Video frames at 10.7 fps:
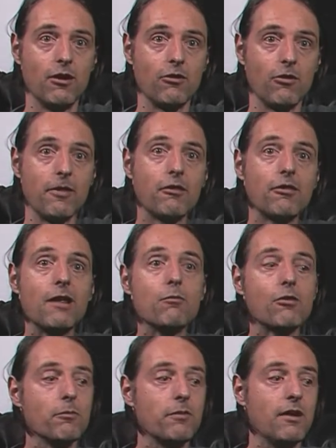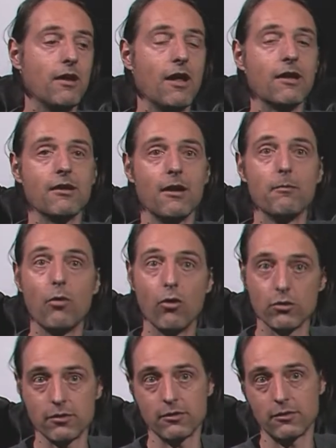So this seems to be like a
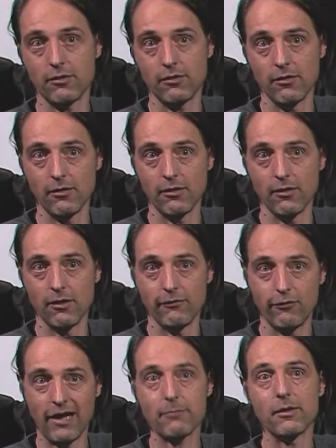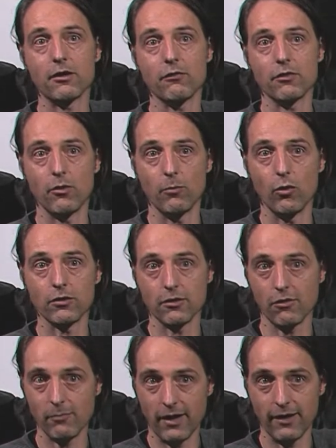fragment of an aborted
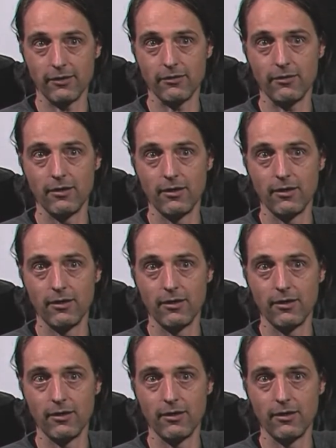spider